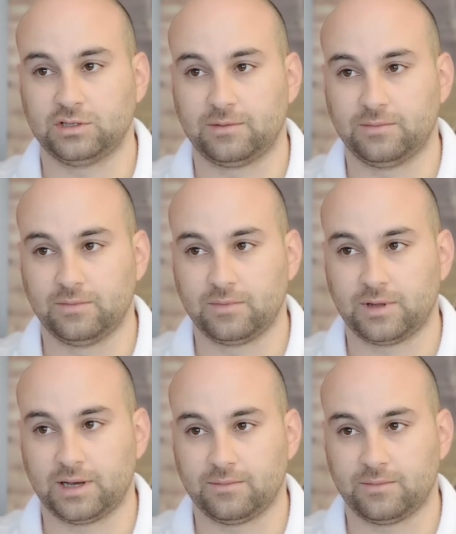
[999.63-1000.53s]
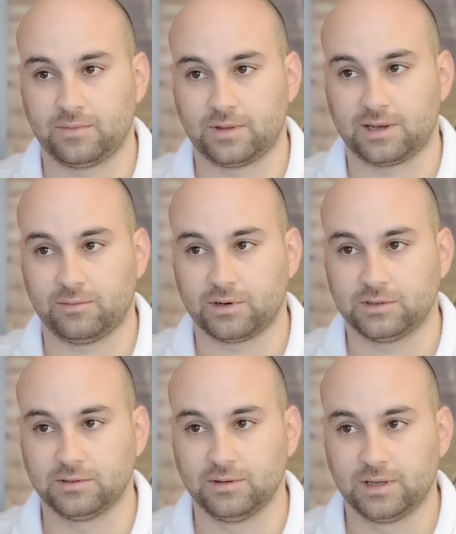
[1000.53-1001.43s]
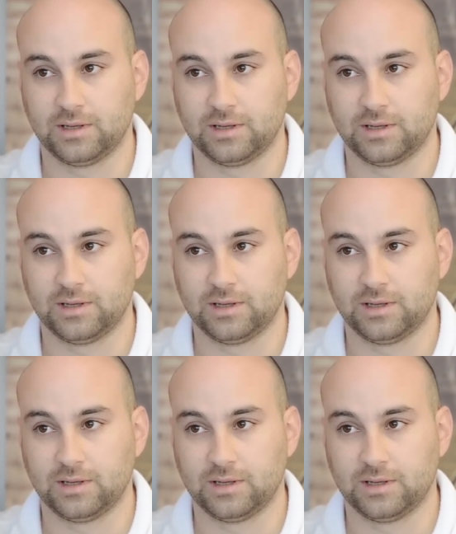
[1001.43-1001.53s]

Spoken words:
job that they want to do.